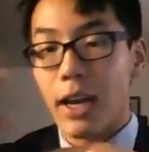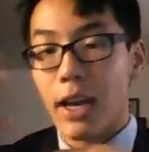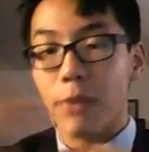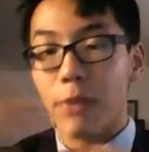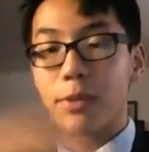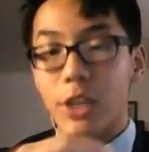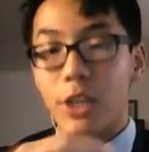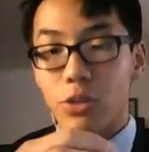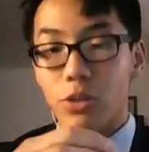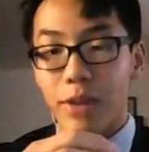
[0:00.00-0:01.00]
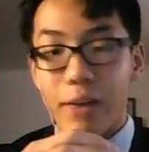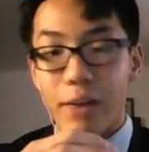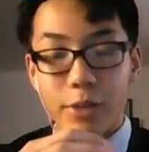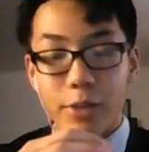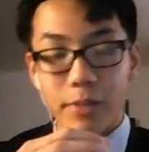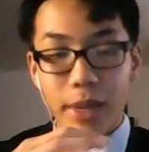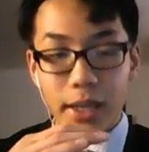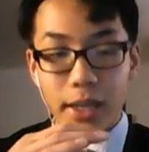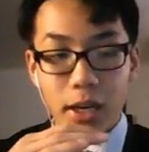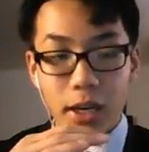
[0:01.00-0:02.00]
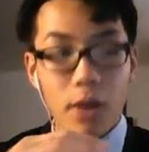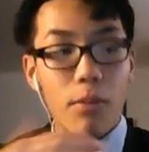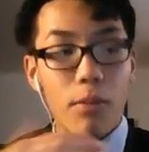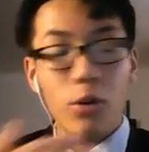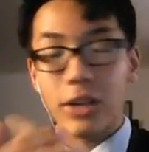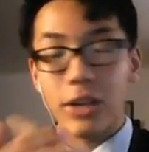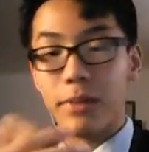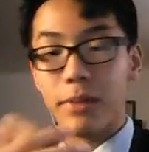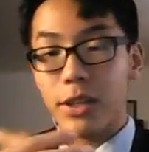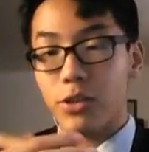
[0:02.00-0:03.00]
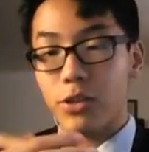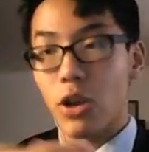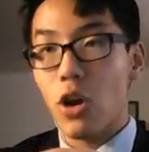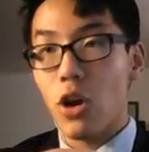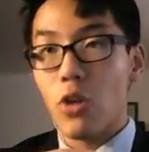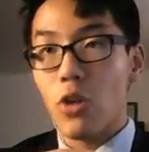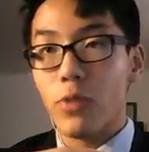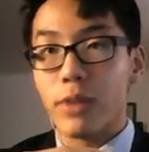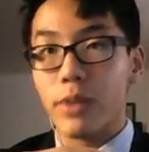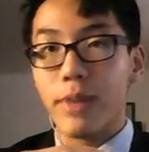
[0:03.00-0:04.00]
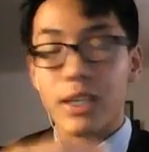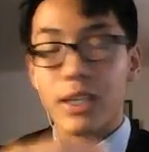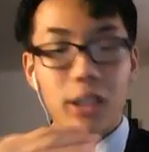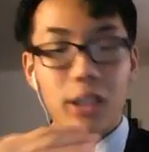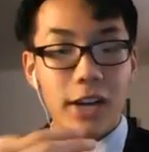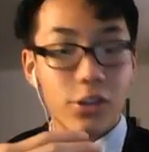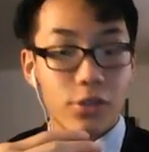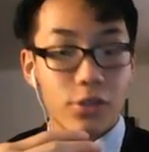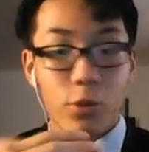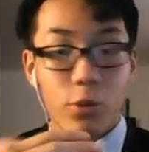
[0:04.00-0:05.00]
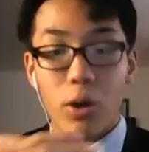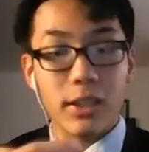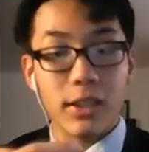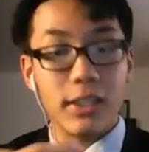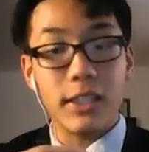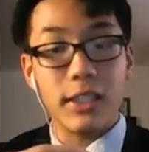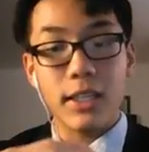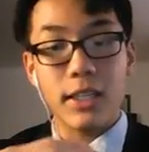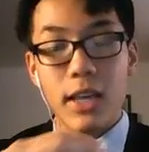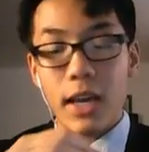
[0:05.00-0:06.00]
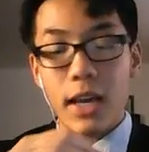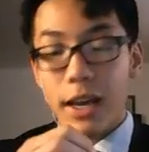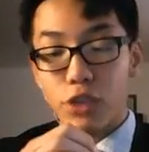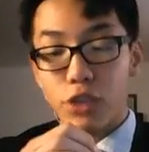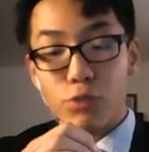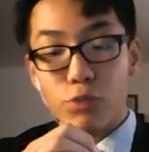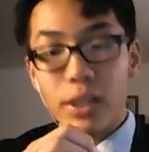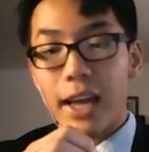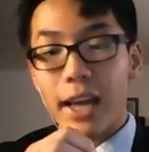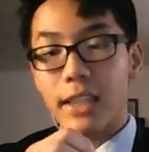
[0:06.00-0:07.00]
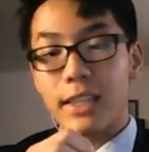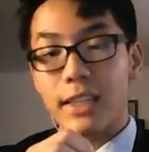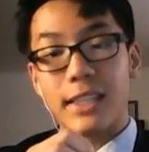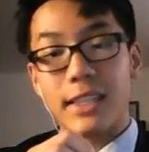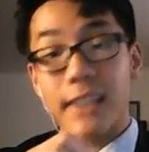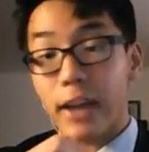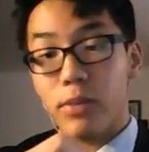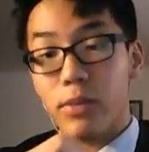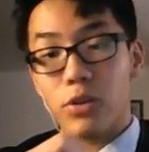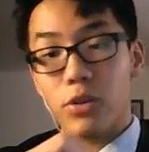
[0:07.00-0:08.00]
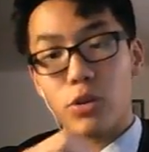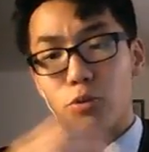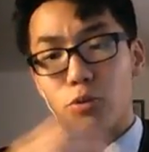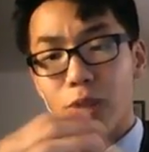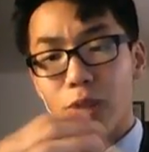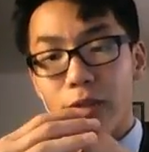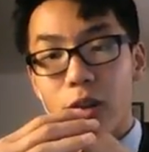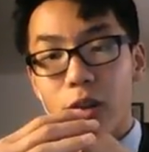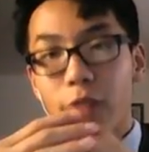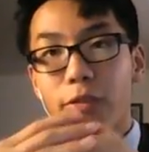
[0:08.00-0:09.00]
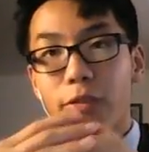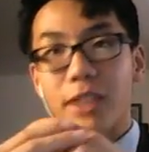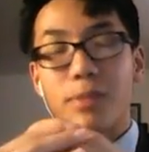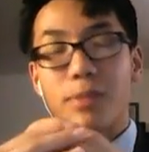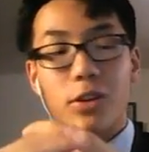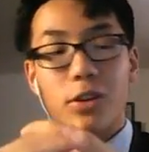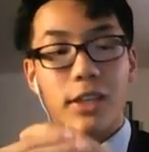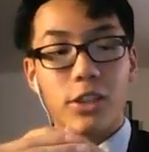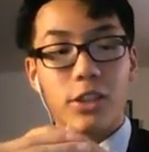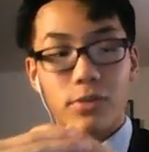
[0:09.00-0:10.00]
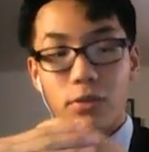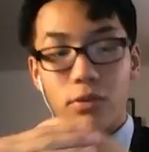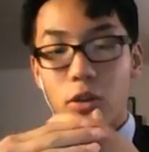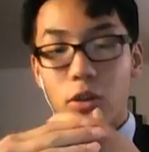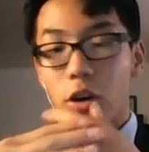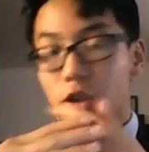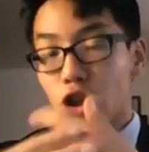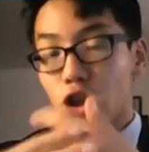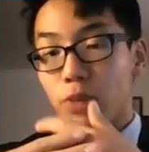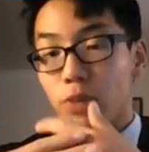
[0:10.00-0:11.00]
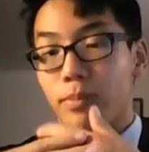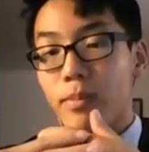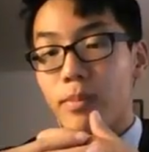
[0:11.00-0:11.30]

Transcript: and how much potential we have. We can make pull-down menus, we can make sliders for quantities, and it's really endless and scalable, so we have a lot of flexibility in terms of long-term